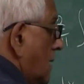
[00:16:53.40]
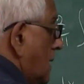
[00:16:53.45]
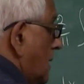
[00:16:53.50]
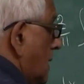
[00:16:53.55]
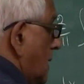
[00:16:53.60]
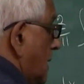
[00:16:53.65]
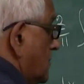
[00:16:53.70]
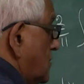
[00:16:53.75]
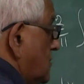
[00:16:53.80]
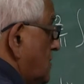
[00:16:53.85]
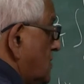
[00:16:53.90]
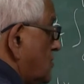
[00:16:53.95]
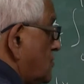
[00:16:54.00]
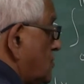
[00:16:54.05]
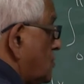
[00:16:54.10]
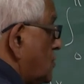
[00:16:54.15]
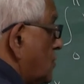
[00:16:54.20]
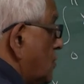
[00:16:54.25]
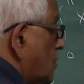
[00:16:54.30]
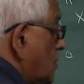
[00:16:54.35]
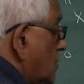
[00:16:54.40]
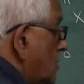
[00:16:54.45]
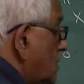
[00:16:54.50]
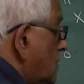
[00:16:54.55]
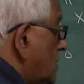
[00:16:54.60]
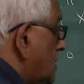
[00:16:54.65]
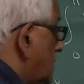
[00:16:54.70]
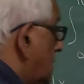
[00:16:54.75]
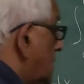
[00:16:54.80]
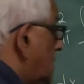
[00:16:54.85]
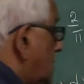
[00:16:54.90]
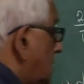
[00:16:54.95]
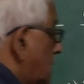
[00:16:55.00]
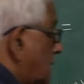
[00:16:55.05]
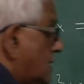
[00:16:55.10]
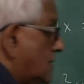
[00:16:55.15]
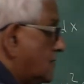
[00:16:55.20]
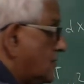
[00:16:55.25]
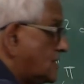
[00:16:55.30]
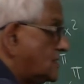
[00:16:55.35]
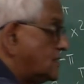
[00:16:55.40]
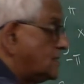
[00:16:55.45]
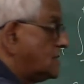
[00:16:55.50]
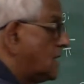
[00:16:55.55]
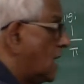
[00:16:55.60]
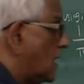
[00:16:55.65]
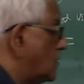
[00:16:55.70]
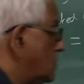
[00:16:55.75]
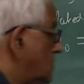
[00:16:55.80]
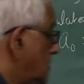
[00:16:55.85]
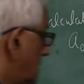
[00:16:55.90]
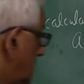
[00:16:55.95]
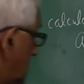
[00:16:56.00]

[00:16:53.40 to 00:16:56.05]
And this rule written down,